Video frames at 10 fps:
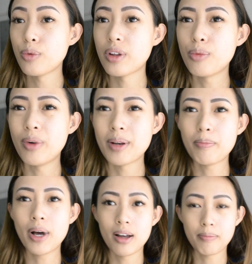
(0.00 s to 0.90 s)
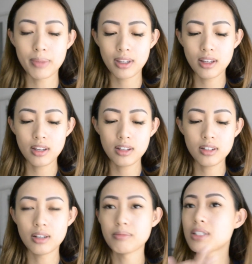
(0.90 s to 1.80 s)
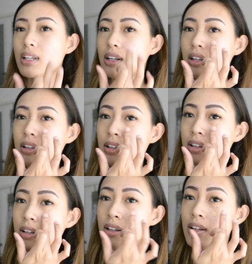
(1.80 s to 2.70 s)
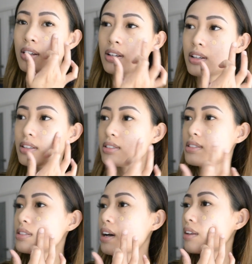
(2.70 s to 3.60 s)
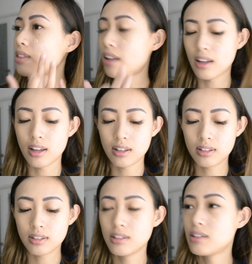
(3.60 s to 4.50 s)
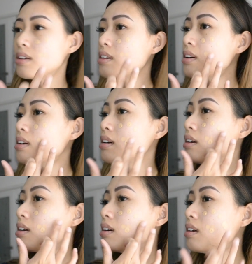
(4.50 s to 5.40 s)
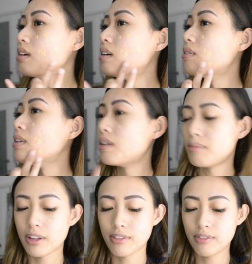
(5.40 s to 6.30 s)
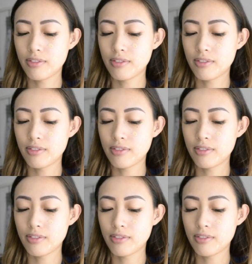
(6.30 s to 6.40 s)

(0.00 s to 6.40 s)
with one pump again. I'm just gonna dot that around my